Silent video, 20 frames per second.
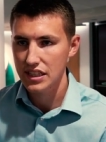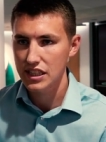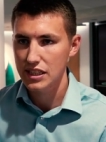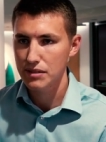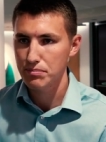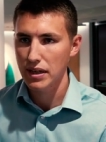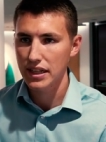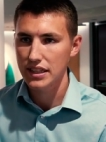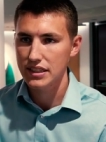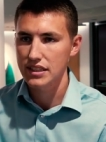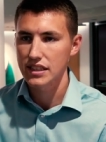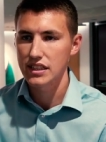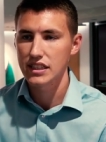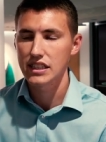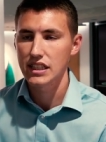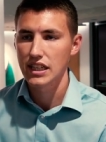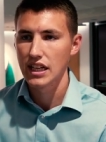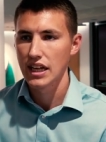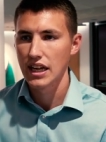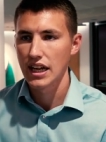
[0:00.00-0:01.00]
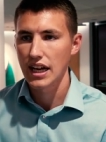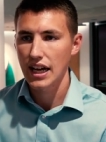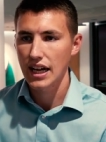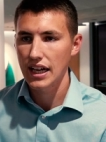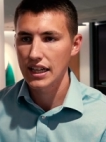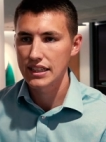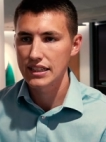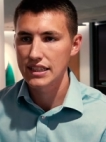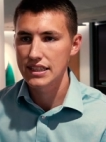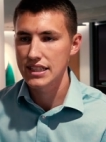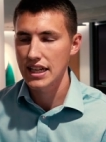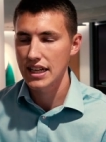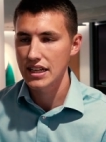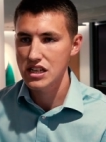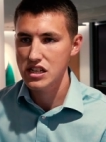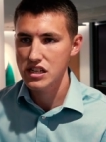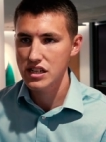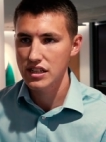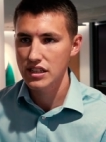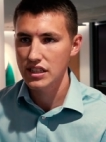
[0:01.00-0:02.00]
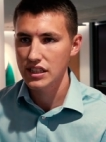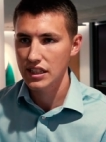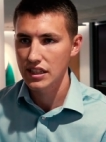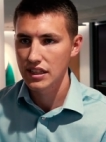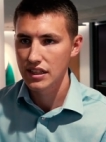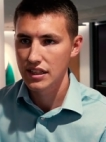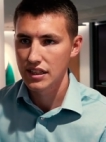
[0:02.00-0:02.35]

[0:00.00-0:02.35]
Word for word: inspectors and technicians